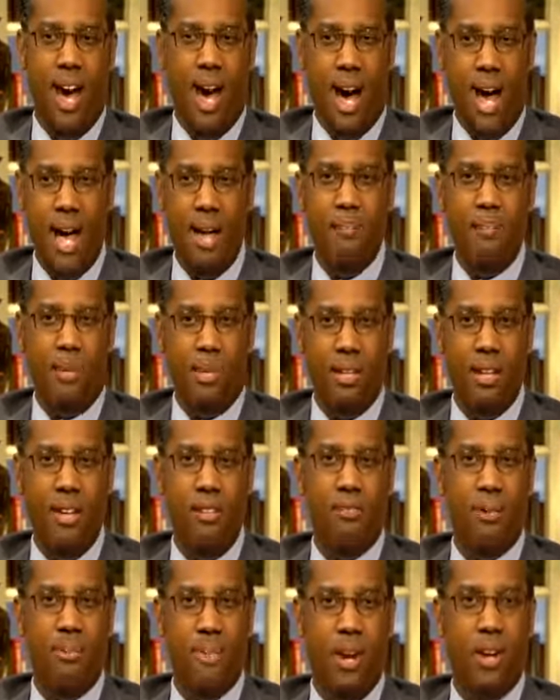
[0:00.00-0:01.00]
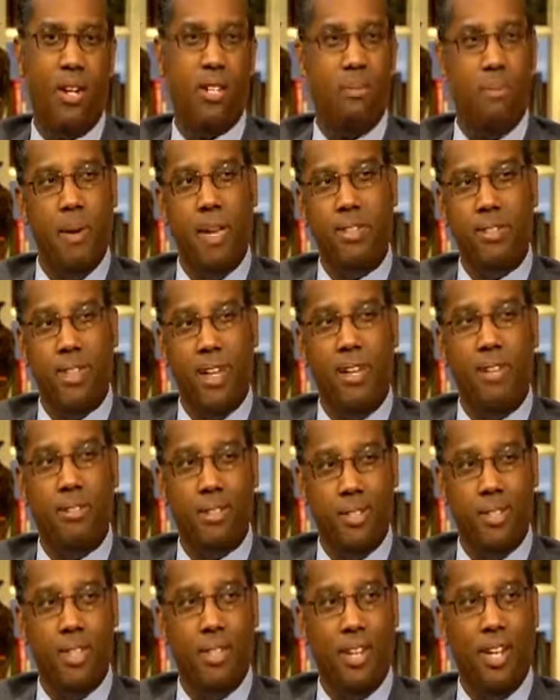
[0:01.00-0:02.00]
I believe America's best days
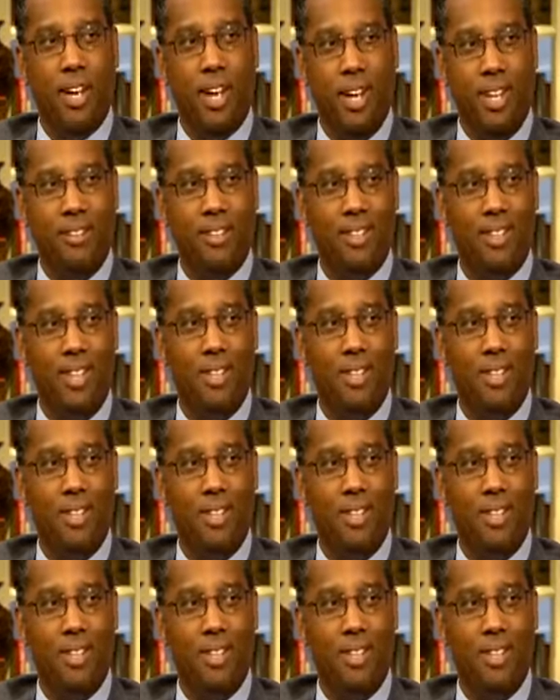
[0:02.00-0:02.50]
are still ahead.